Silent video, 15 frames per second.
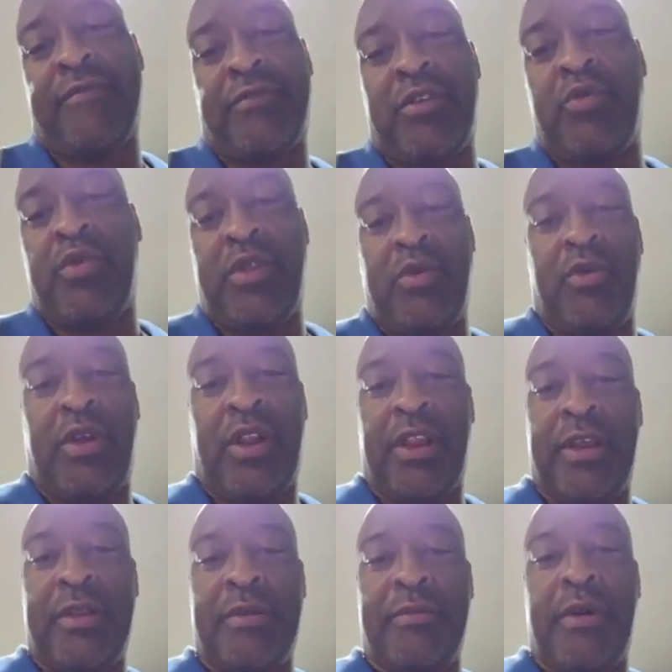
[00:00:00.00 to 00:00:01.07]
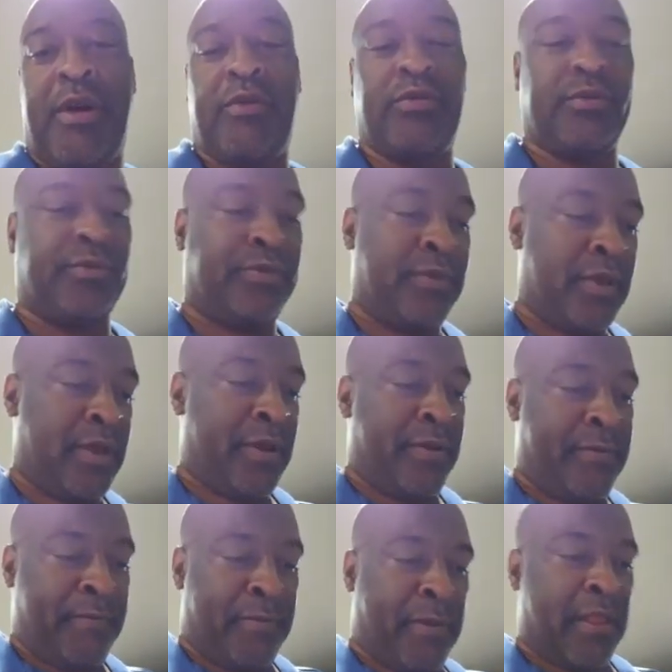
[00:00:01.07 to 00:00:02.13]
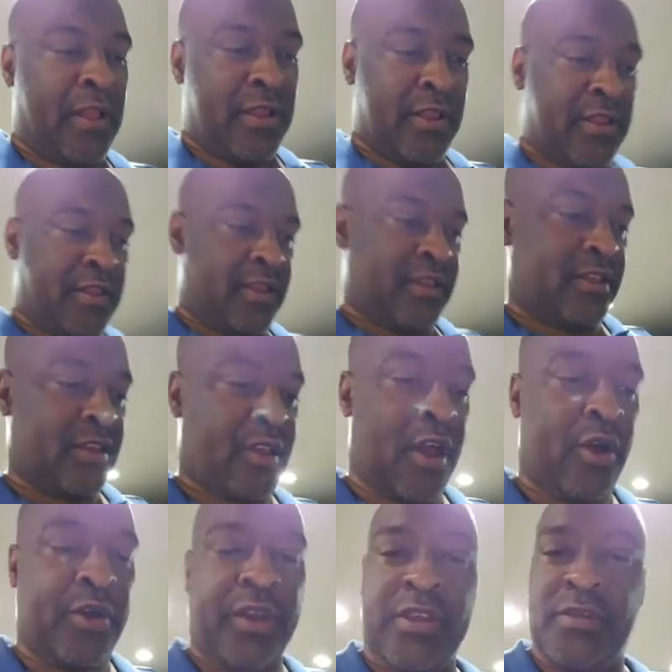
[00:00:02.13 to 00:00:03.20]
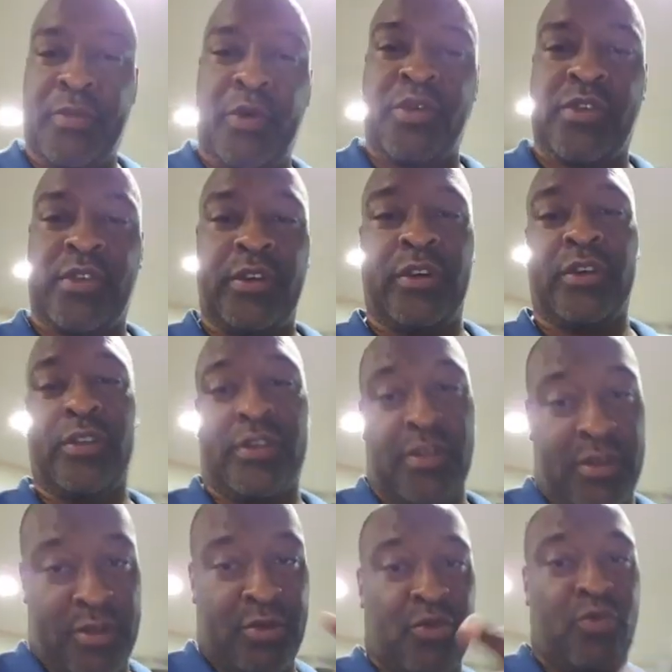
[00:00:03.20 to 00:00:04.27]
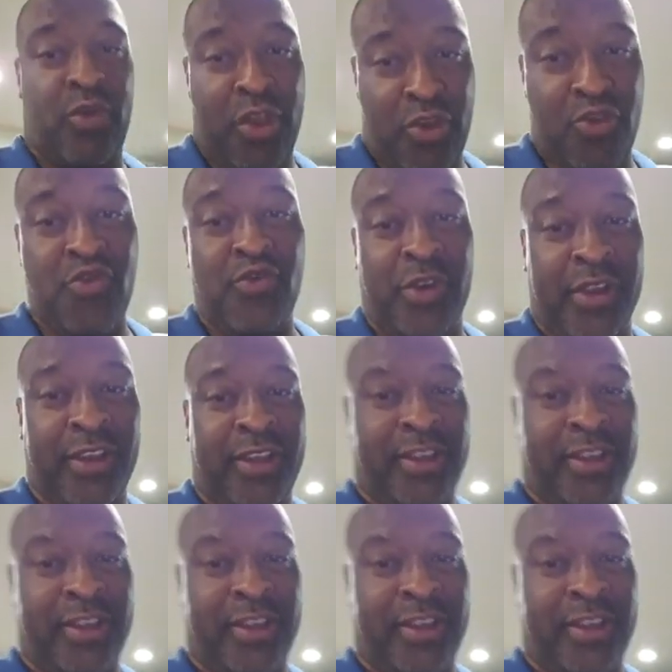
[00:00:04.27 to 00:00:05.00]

we do clean them out. This is how it's supposed to look when you clean it.